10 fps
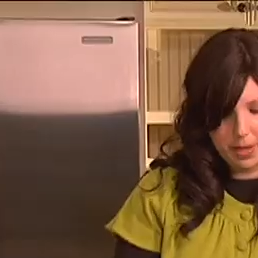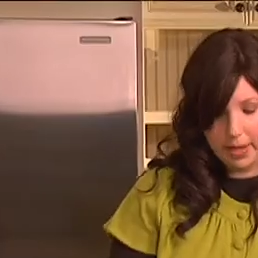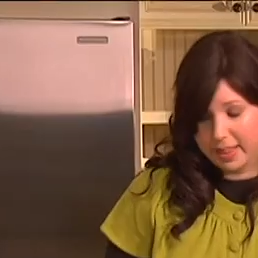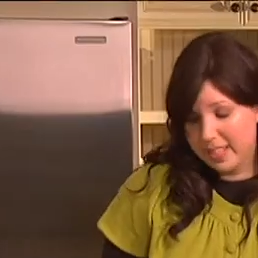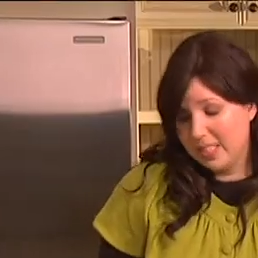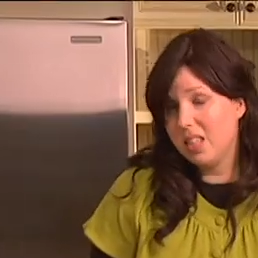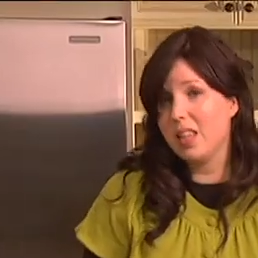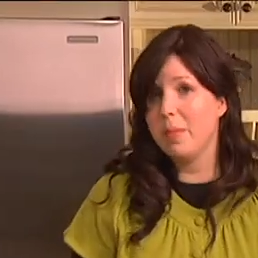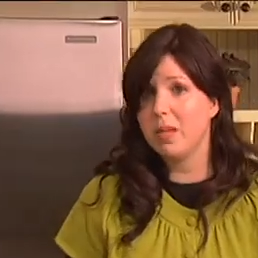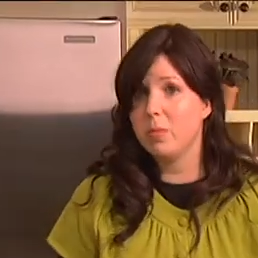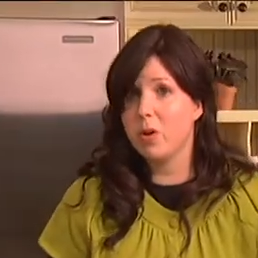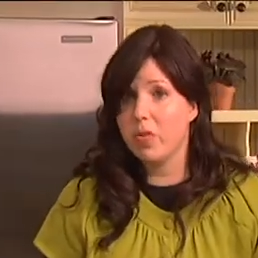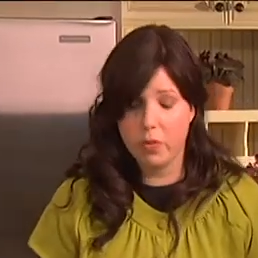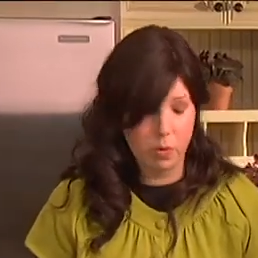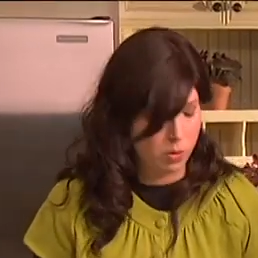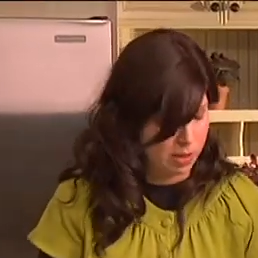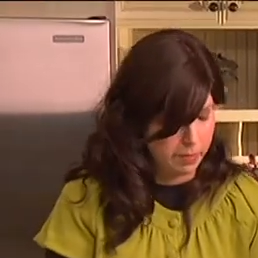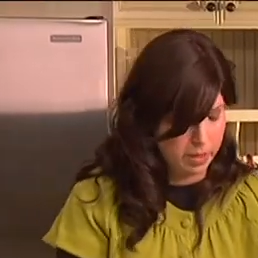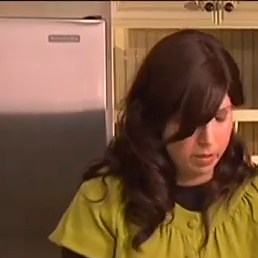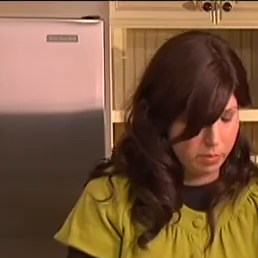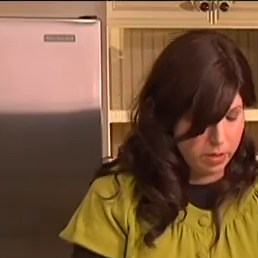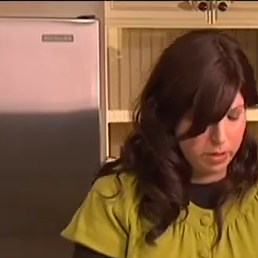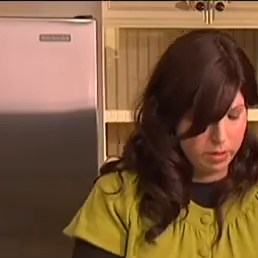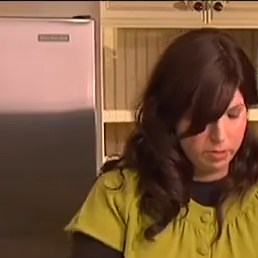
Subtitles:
like things a little lemony. We'll go for a whole lemon here, why not?